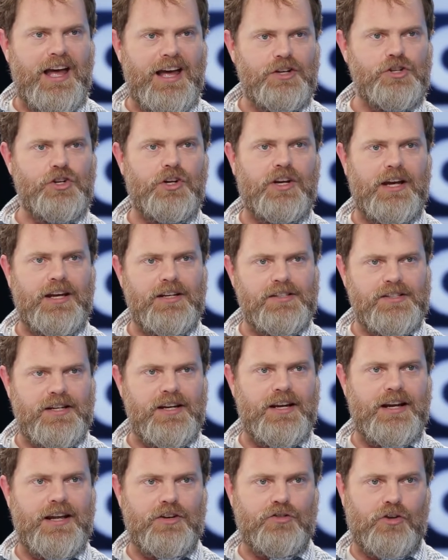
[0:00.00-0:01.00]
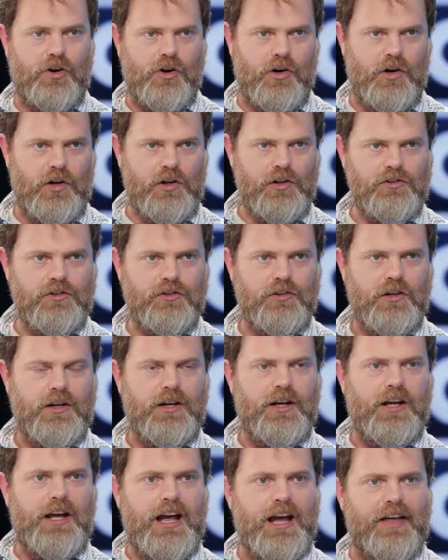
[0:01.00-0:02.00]
Educate teenage girls,
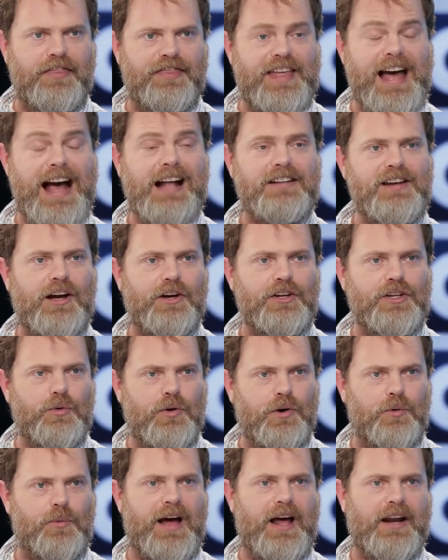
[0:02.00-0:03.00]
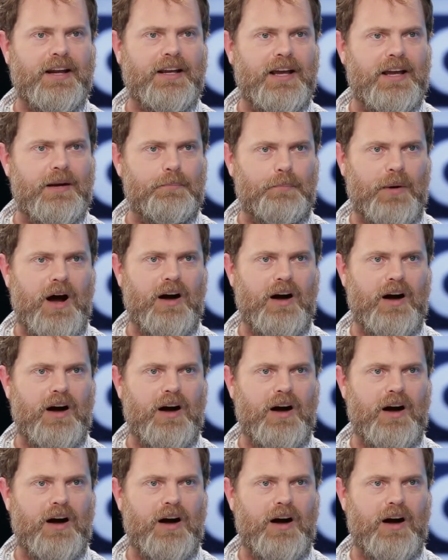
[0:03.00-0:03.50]
and that's how you eradicate